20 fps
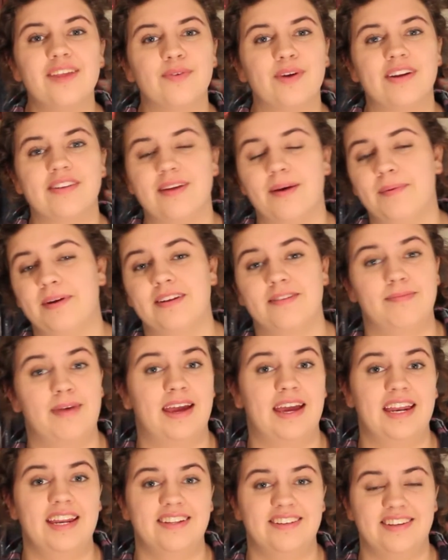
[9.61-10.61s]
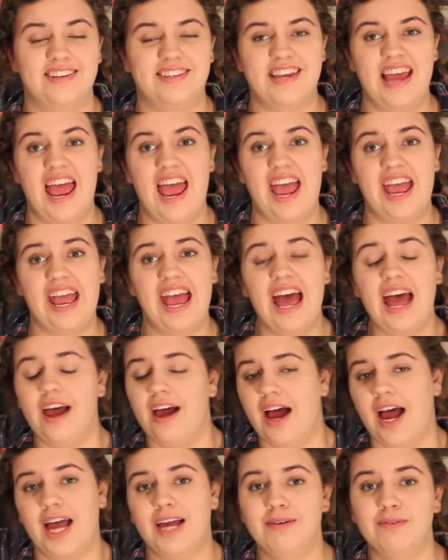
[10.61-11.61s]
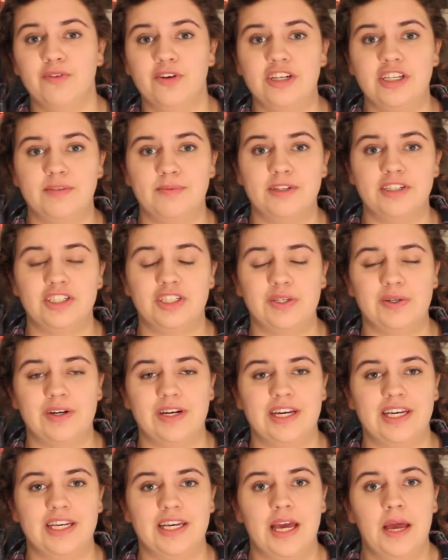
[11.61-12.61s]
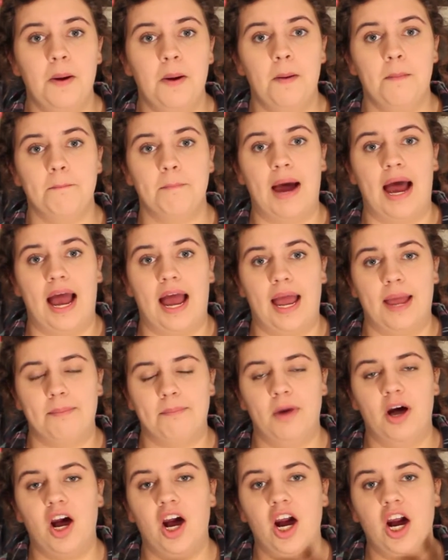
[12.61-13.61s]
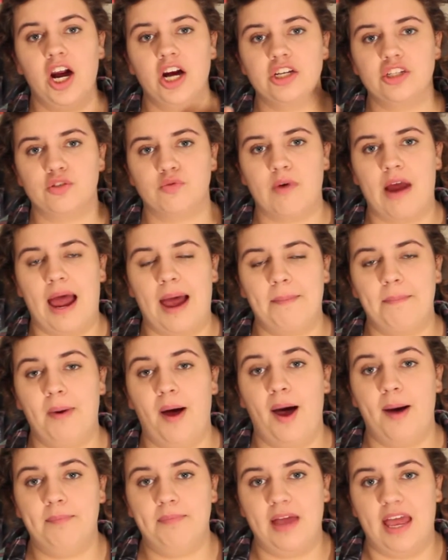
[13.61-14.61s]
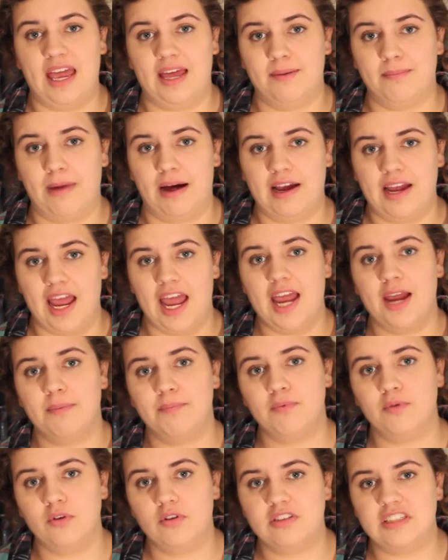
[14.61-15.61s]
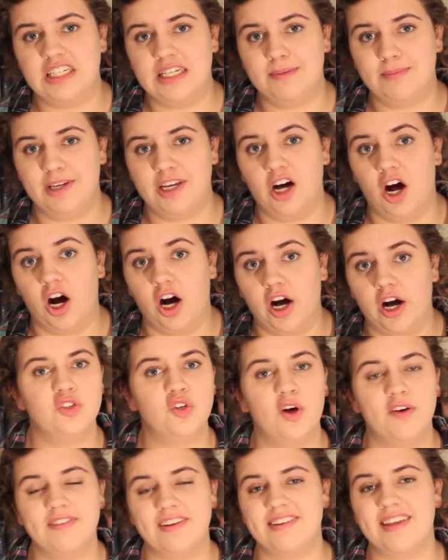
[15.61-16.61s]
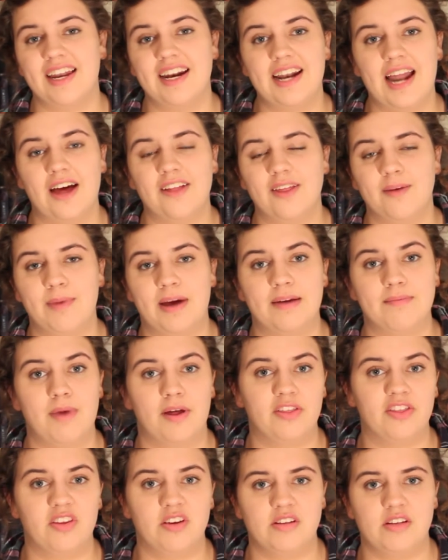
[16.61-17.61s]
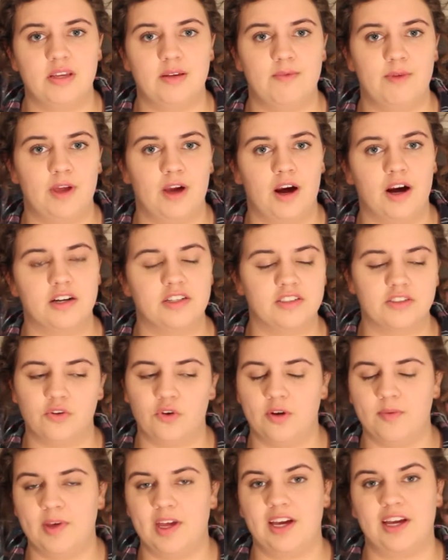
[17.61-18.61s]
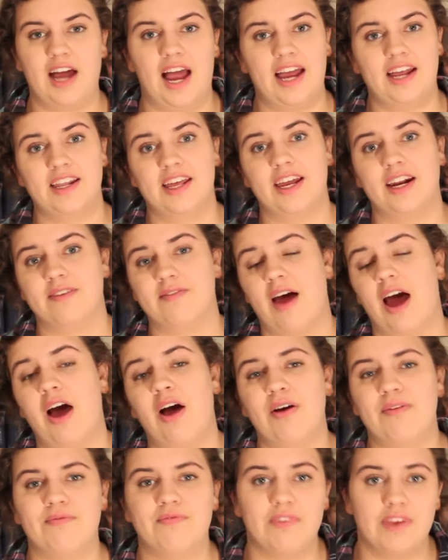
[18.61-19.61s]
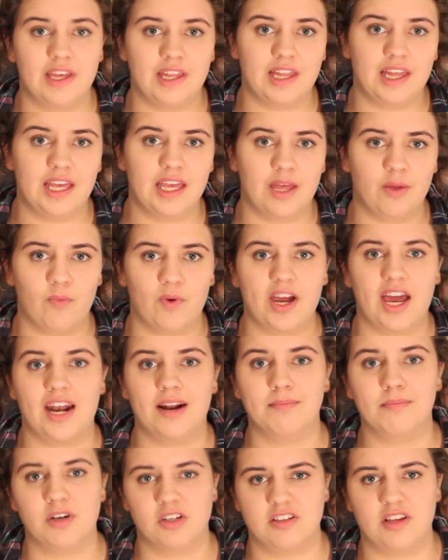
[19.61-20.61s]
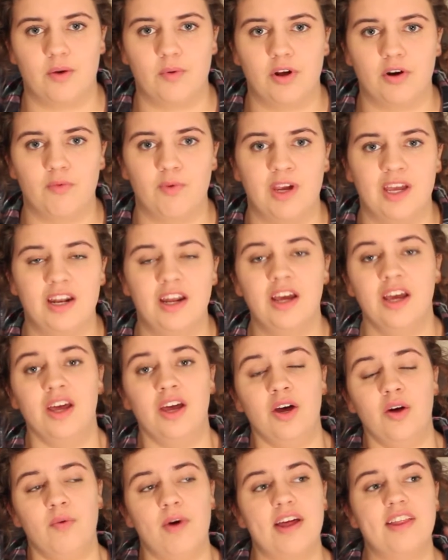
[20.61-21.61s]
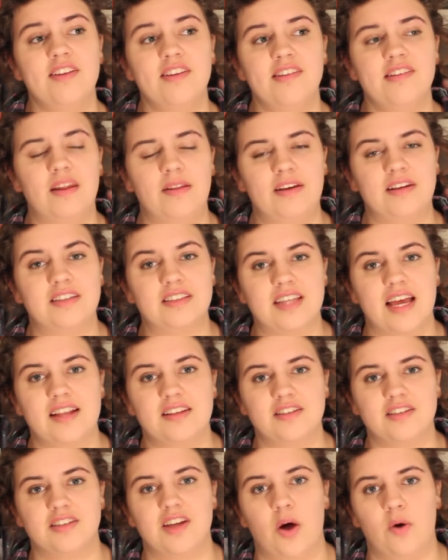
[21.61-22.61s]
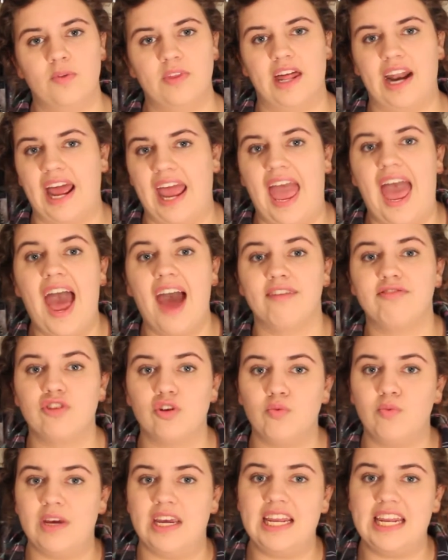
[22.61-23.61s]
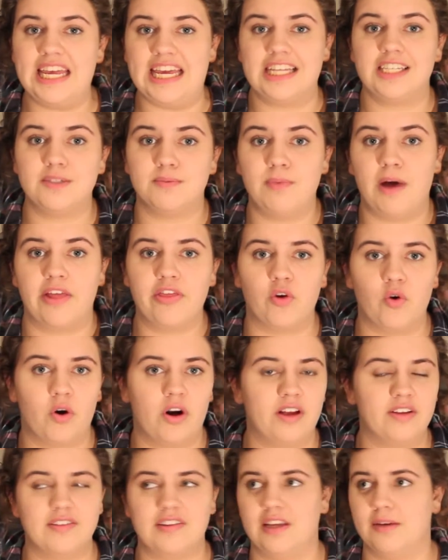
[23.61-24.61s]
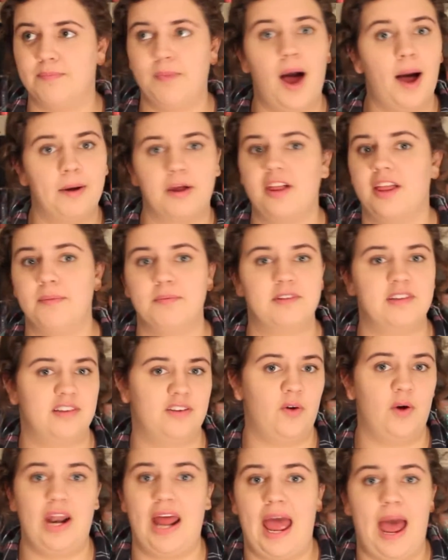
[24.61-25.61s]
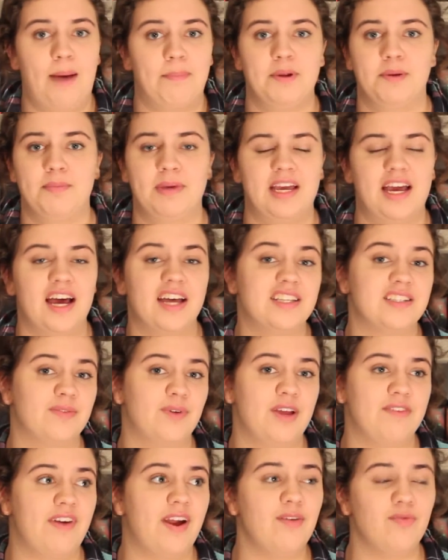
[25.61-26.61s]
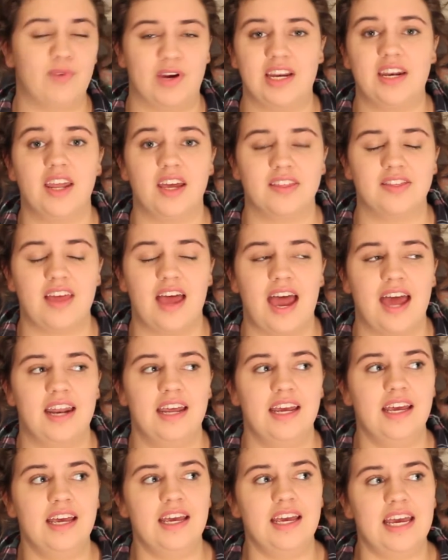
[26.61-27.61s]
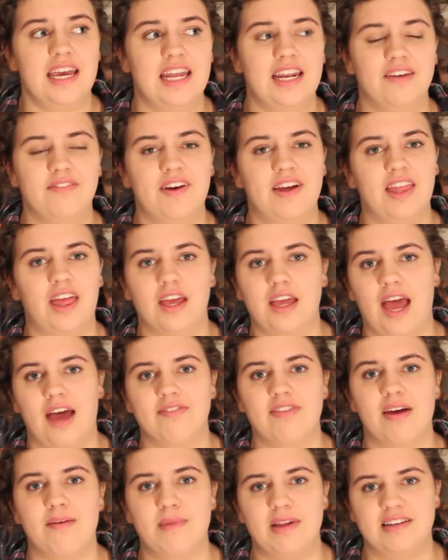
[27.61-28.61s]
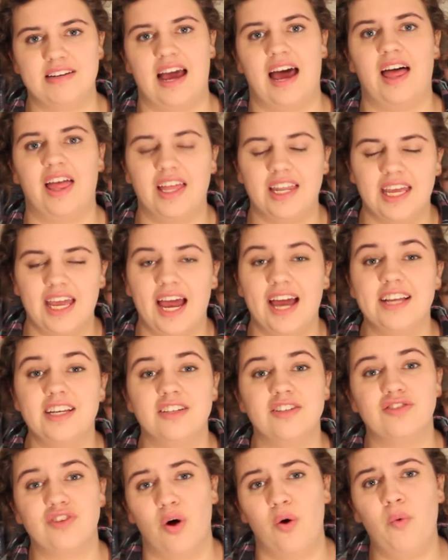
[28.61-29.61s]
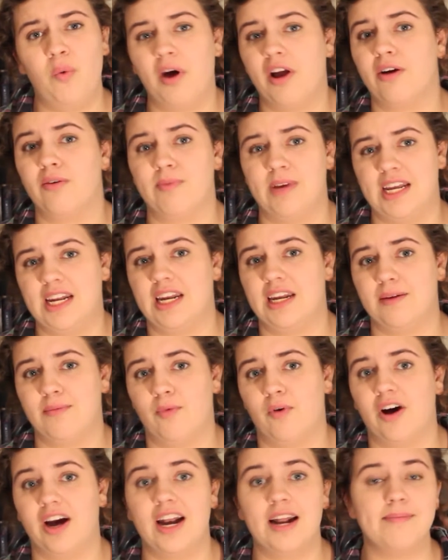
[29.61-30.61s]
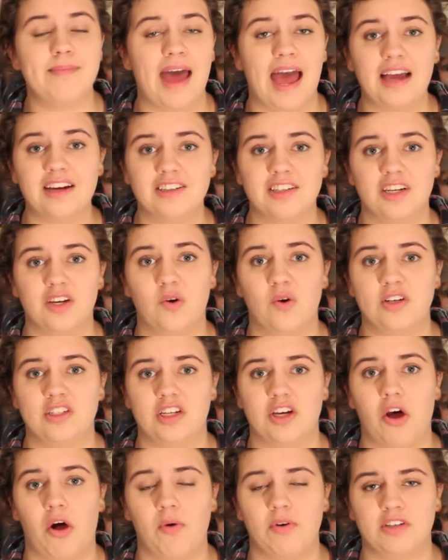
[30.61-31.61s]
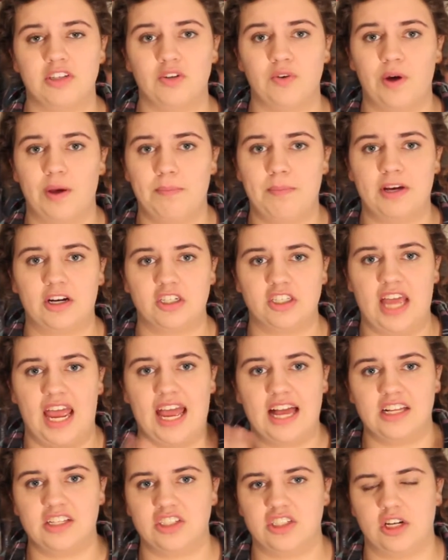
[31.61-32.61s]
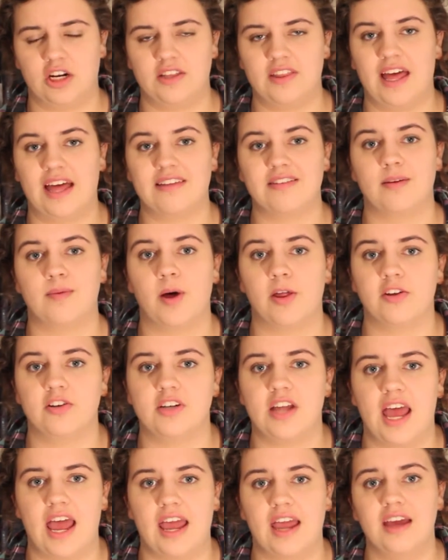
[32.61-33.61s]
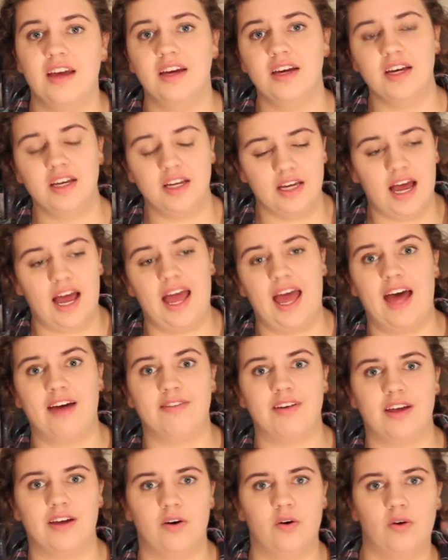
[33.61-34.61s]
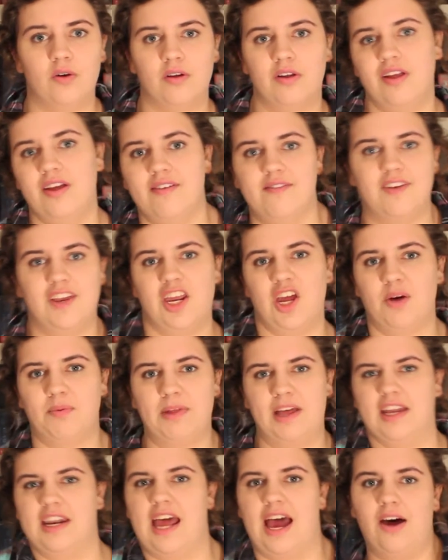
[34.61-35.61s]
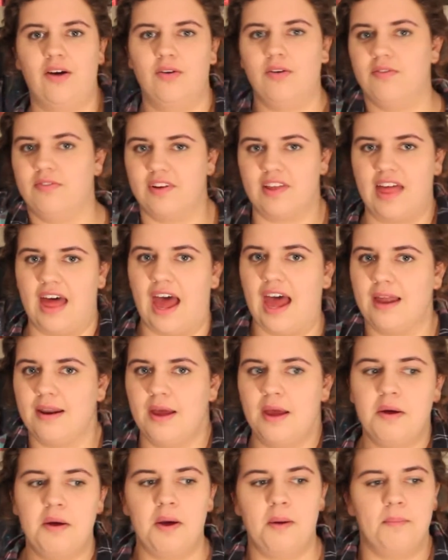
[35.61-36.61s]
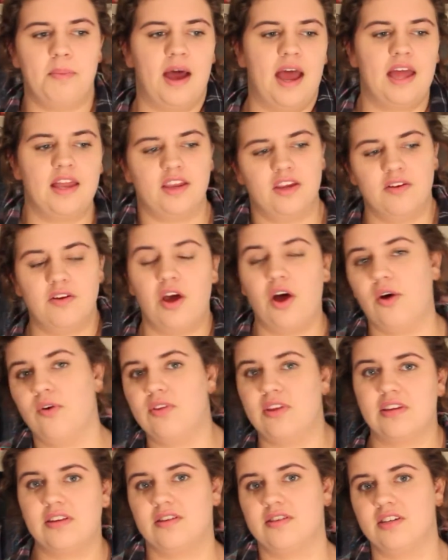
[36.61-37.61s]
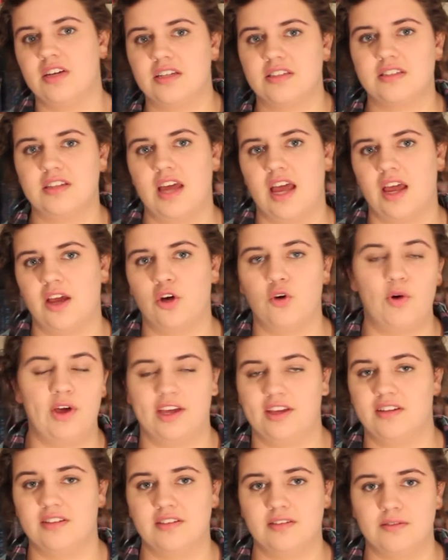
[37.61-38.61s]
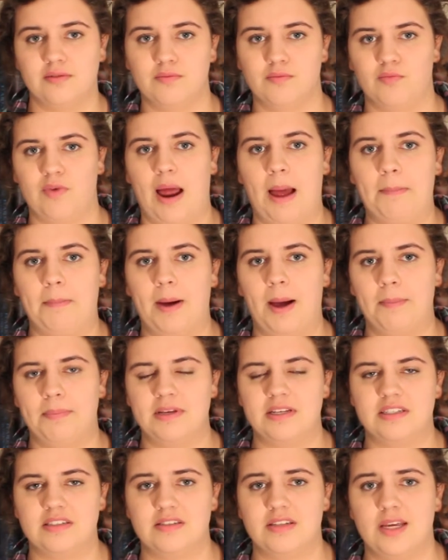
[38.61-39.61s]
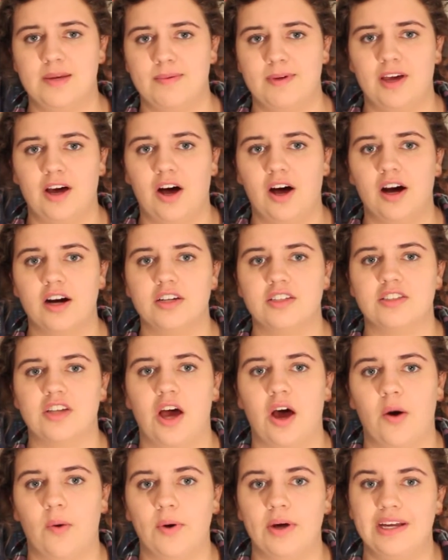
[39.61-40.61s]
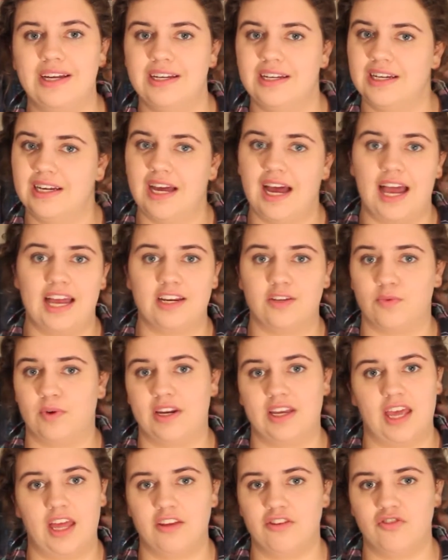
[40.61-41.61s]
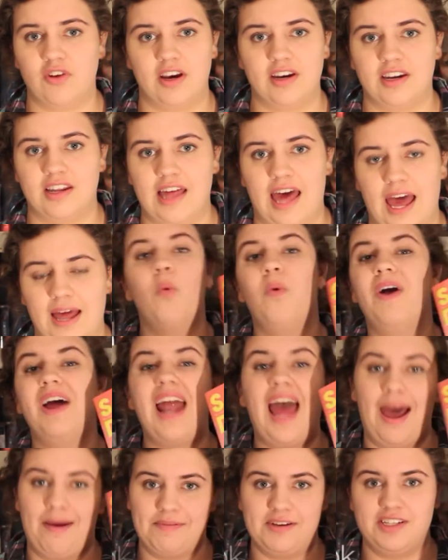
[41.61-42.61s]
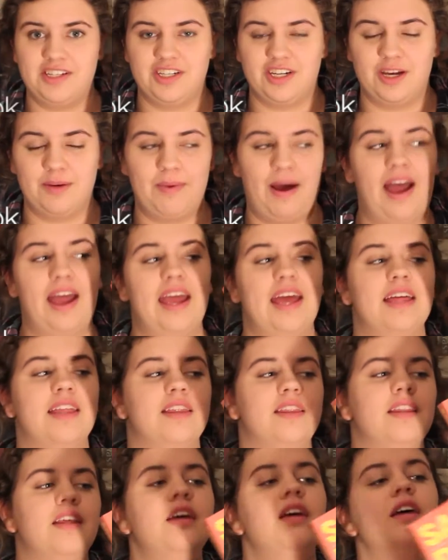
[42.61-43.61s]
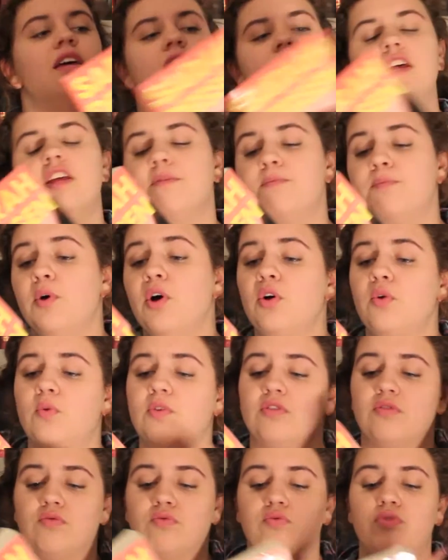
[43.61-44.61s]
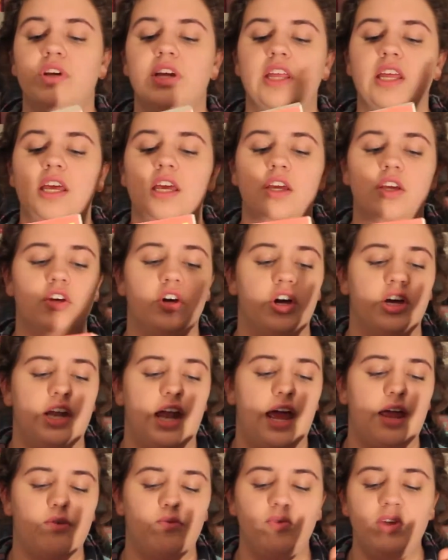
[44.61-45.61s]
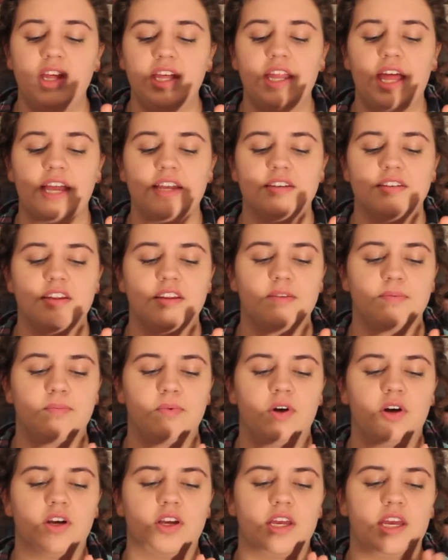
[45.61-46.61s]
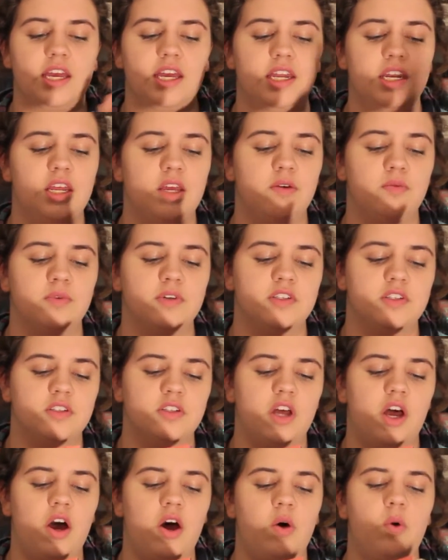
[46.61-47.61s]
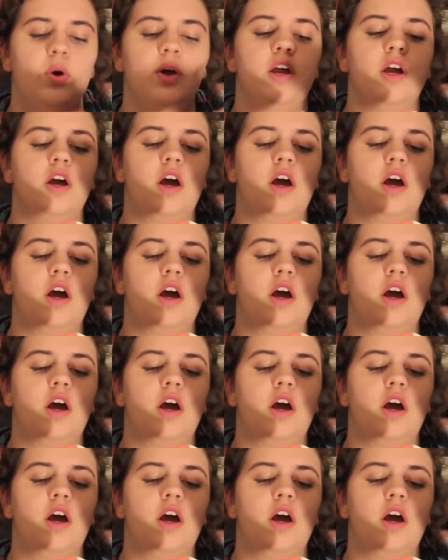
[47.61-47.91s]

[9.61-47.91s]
what is up? It is Megan, and today I'm going to be doing my March wrap-up and my April TBR. So I've decided now that my monthly TBR is just going to be a guideline of how I'm feeling and what kind of books I want to read, rather than something set in stone that I have to read each month or else the apocalypse is going to happen. Because if I read like that, and if I have that mentality, I just don't want to read anymore. And I'm actually going to go into a bigger tangent on that some other day. I have a whole video planned out for that. But, you know, this is just a quick wrap-up and TBR, so I just want to get straight into that. What happened to Goodbye? And this book was really good. I really liked this book, and it was so